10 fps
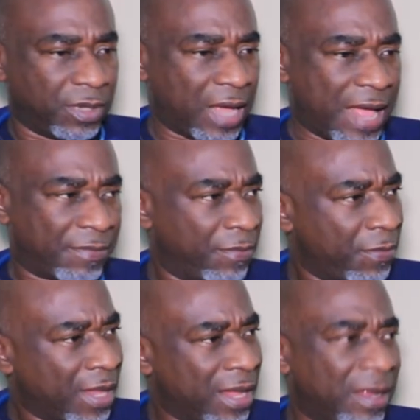
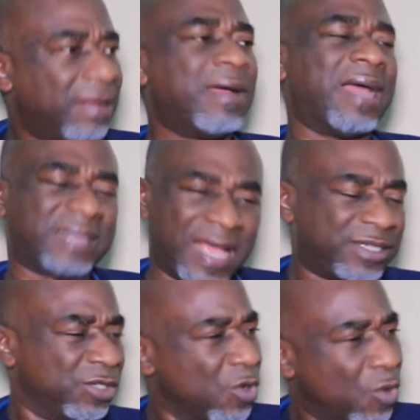attach
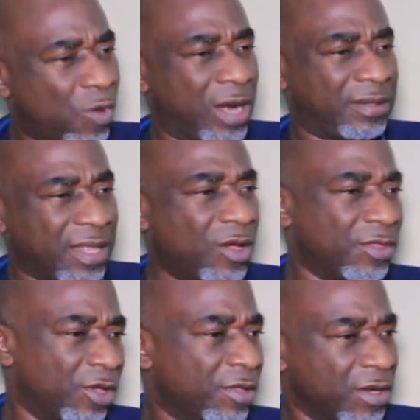one thing or
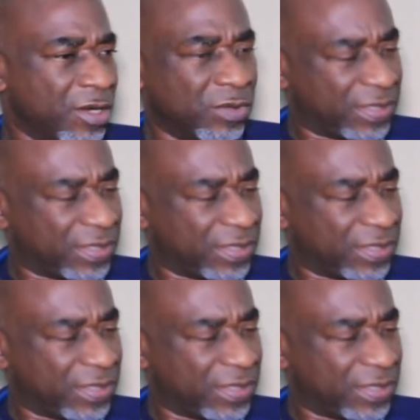the other,